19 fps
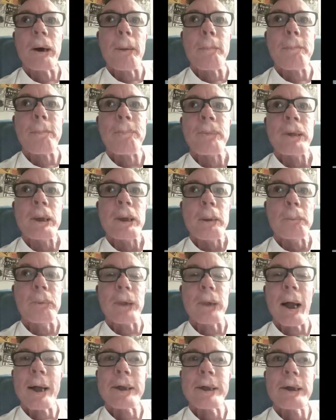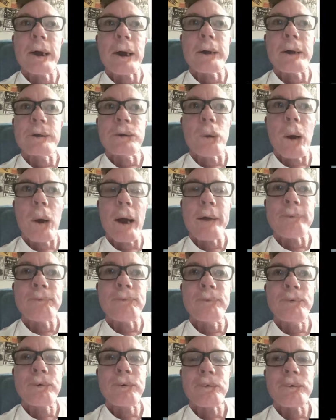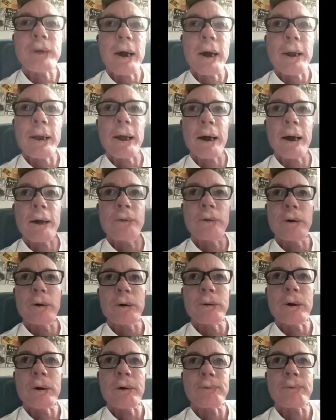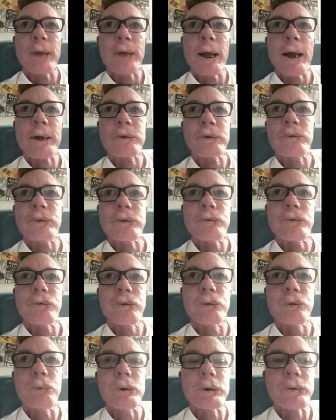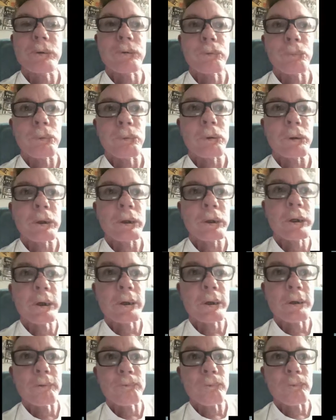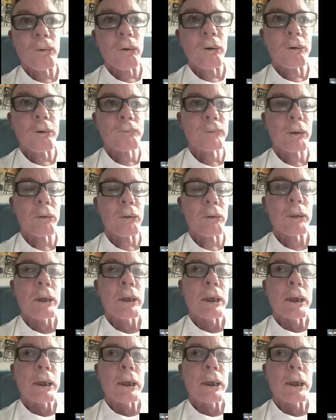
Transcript: But I've just not had enough access to it to really get involved. I'll